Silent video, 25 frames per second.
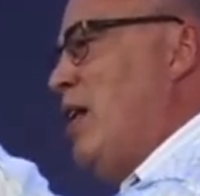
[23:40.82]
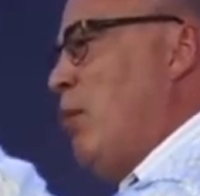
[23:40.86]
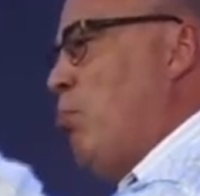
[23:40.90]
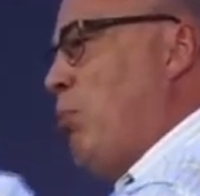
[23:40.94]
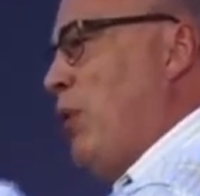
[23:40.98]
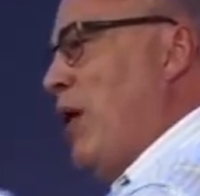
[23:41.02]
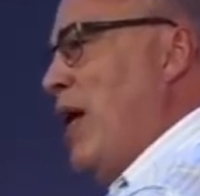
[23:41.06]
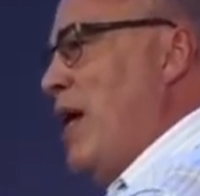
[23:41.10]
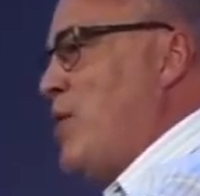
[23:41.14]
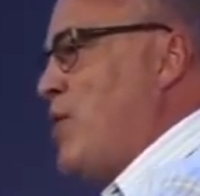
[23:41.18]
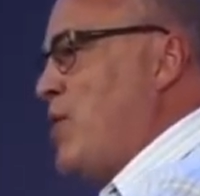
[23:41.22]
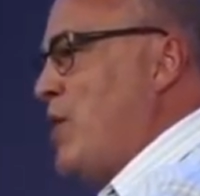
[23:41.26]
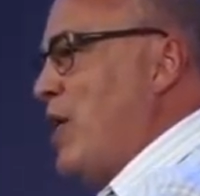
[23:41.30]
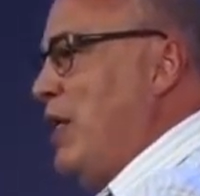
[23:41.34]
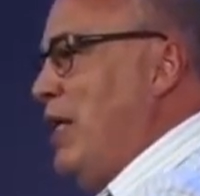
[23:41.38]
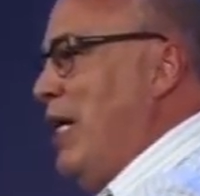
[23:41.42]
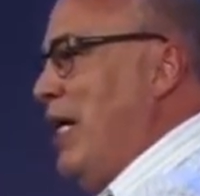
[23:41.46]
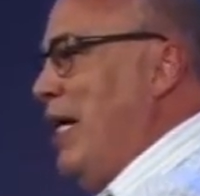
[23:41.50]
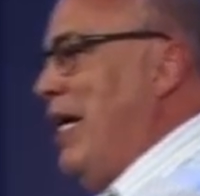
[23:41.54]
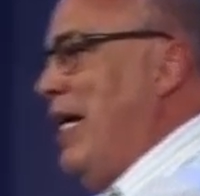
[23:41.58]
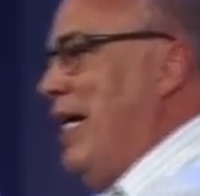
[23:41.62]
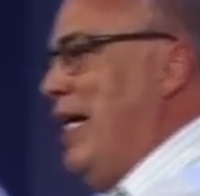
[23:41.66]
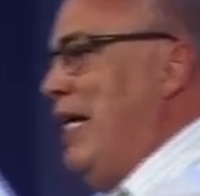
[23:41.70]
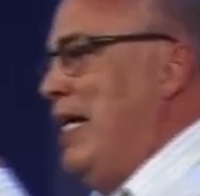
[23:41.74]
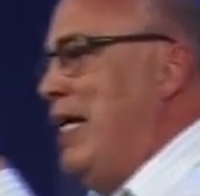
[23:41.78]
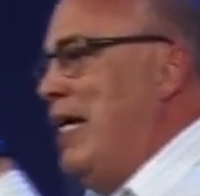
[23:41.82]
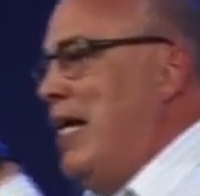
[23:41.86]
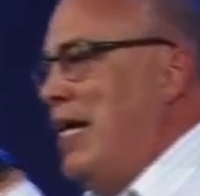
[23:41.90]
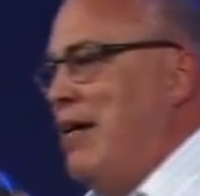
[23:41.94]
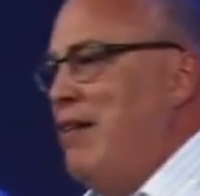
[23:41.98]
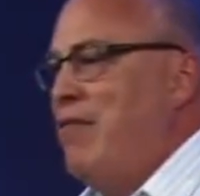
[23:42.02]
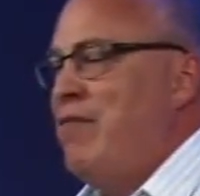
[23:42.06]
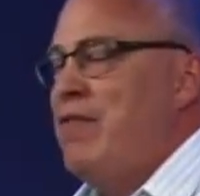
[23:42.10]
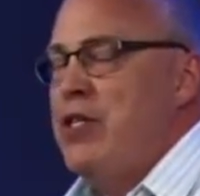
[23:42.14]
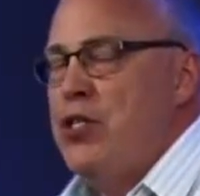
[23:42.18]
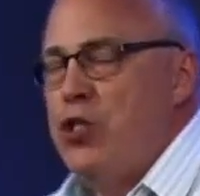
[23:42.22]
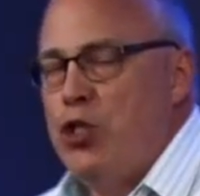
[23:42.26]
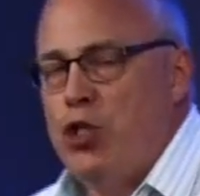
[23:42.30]
blessing that he had
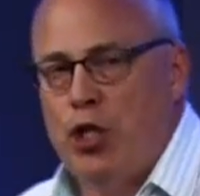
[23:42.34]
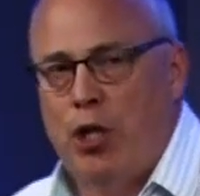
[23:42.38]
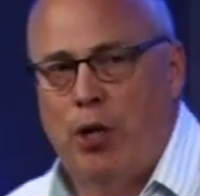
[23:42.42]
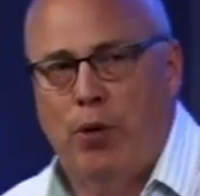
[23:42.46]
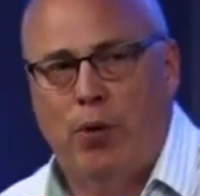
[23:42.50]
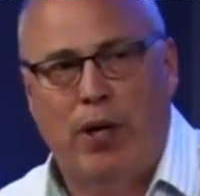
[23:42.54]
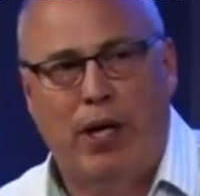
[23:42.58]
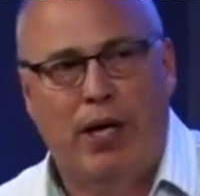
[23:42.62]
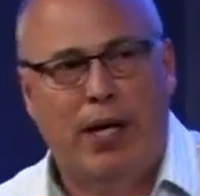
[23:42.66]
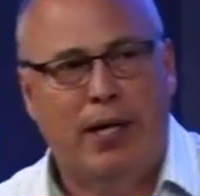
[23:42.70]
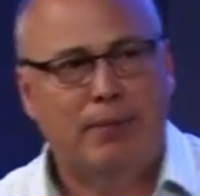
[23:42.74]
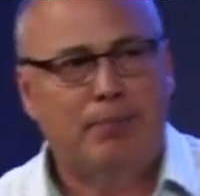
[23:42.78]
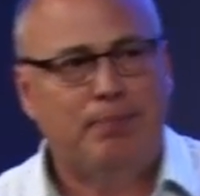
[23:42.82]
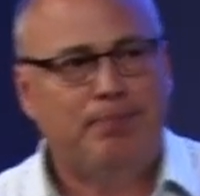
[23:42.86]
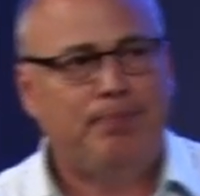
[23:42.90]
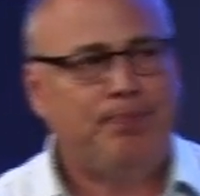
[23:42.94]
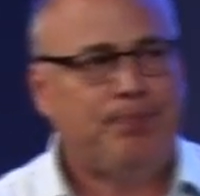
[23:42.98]
given Jonah